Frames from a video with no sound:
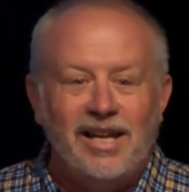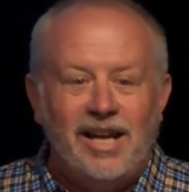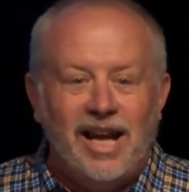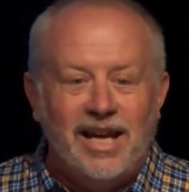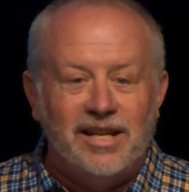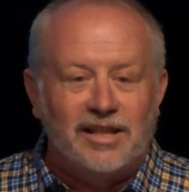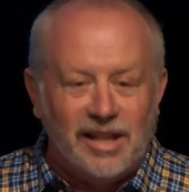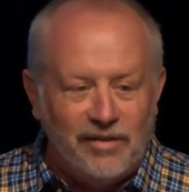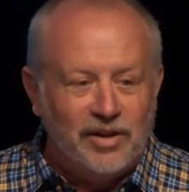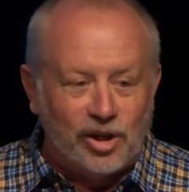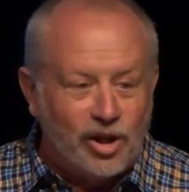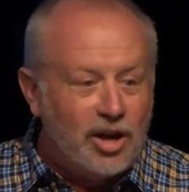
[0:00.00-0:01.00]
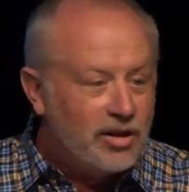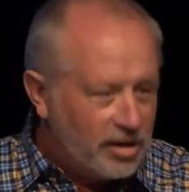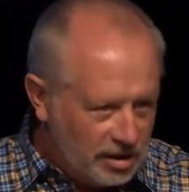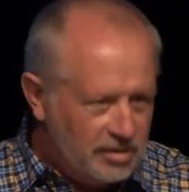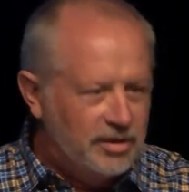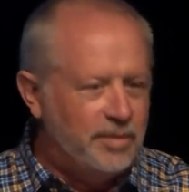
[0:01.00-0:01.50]
And at 11
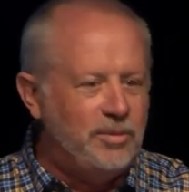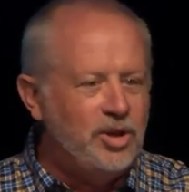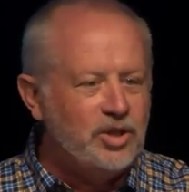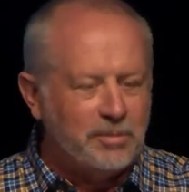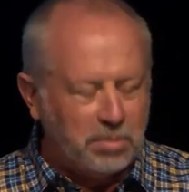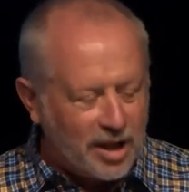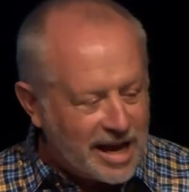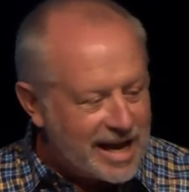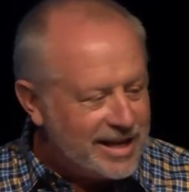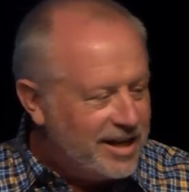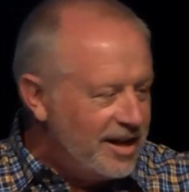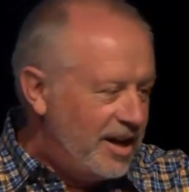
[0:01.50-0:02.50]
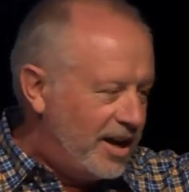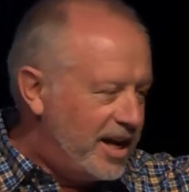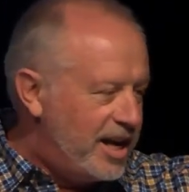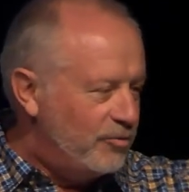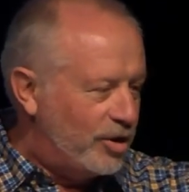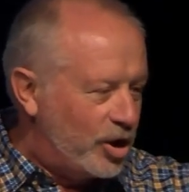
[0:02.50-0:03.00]
o'clock, the music played, I
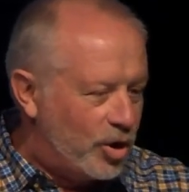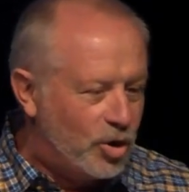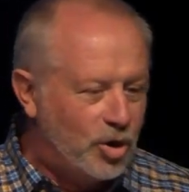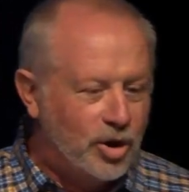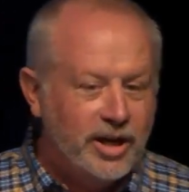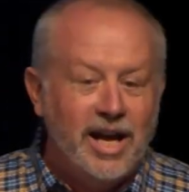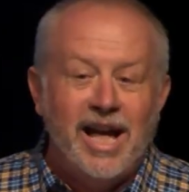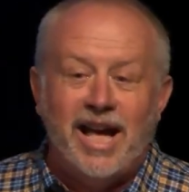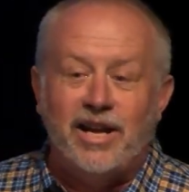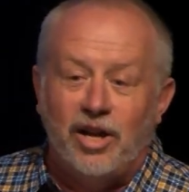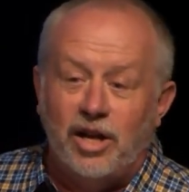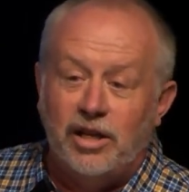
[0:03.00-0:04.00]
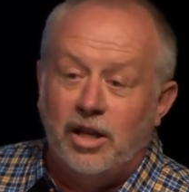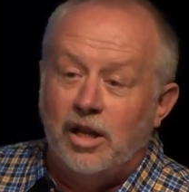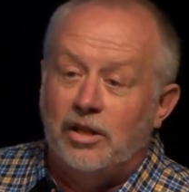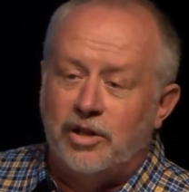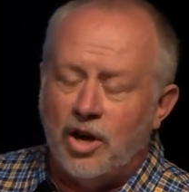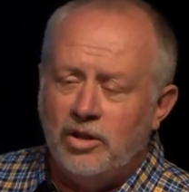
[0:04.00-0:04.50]
hit record, and I heard
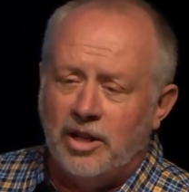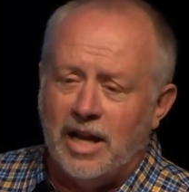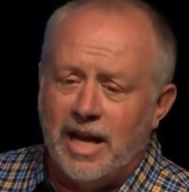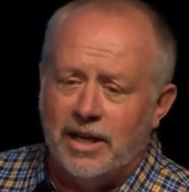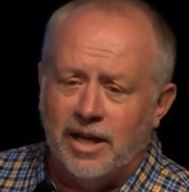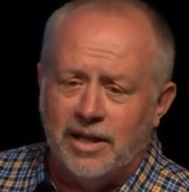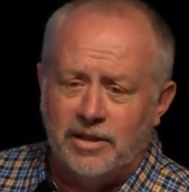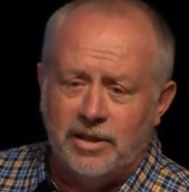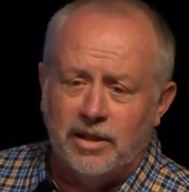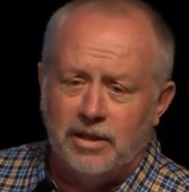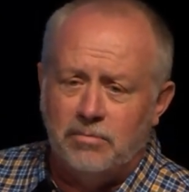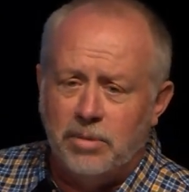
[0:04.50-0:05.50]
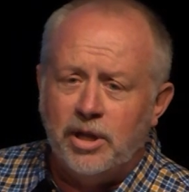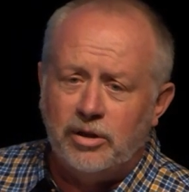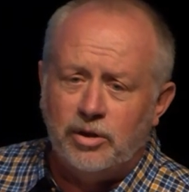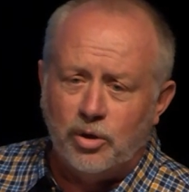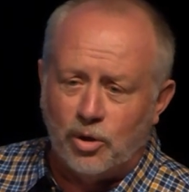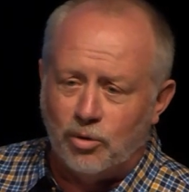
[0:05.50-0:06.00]
Don Lane has admitted
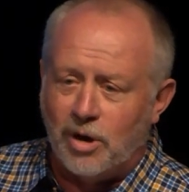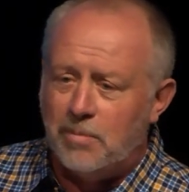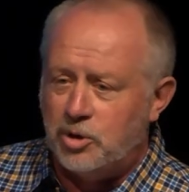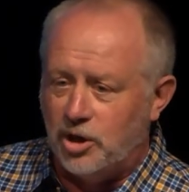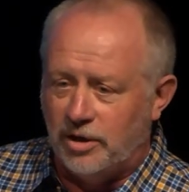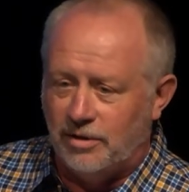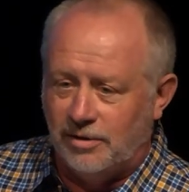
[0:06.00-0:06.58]
to corruption.